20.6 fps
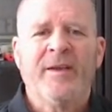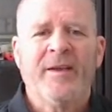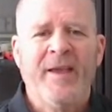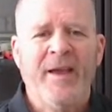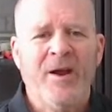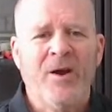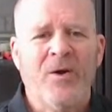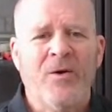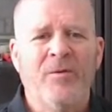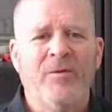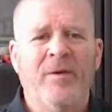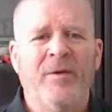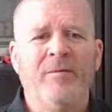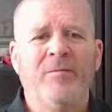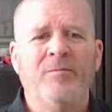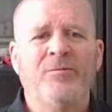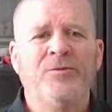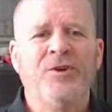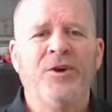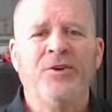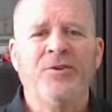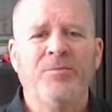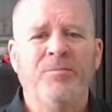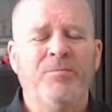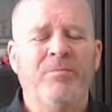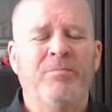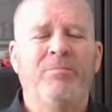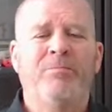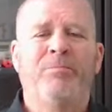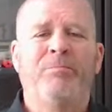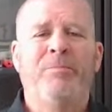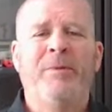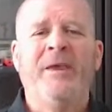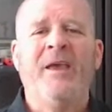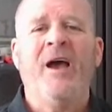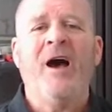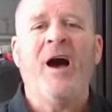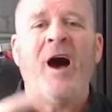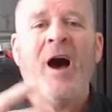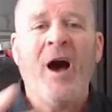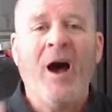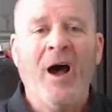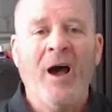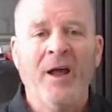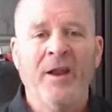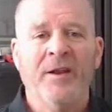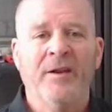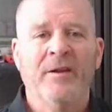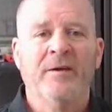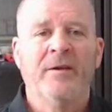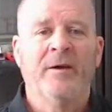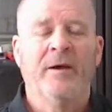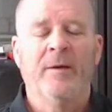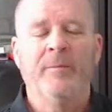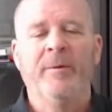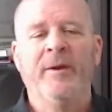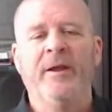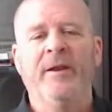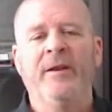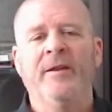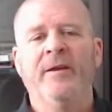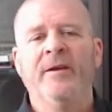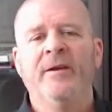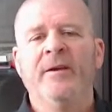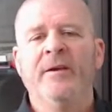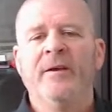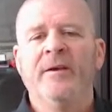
care just beyond, I mean,